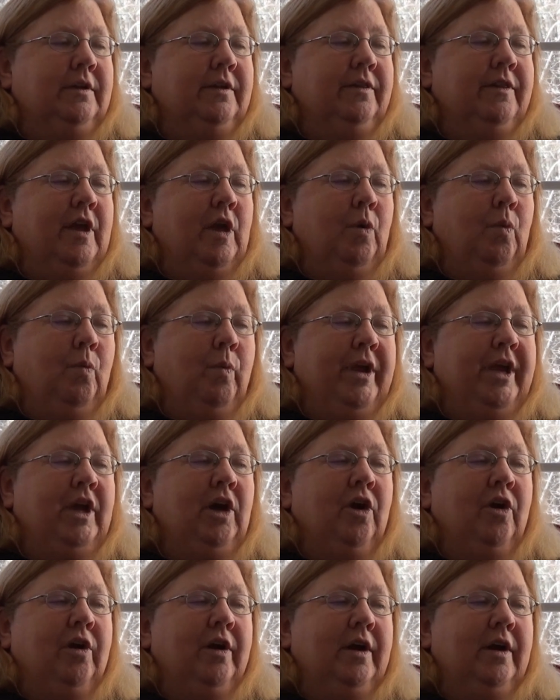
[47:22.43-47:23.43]
that we
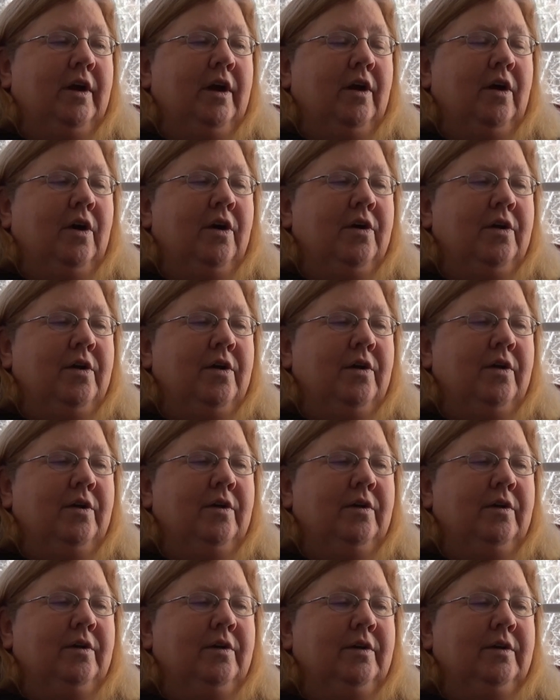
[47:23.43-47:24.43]
are are
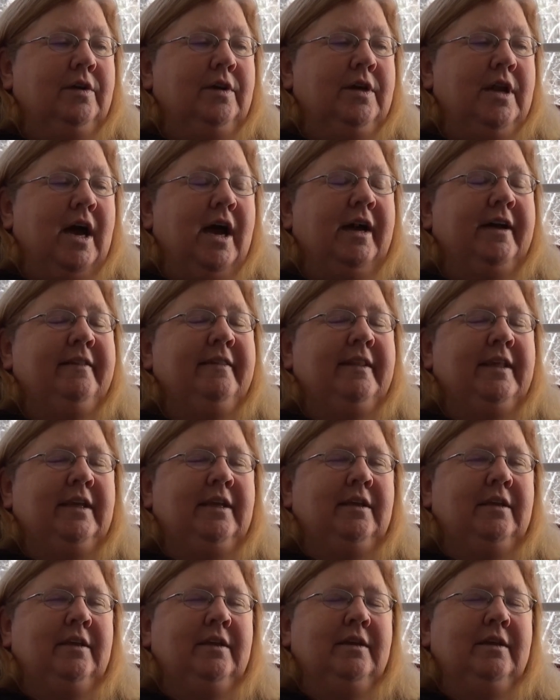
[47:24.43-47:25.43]
not in the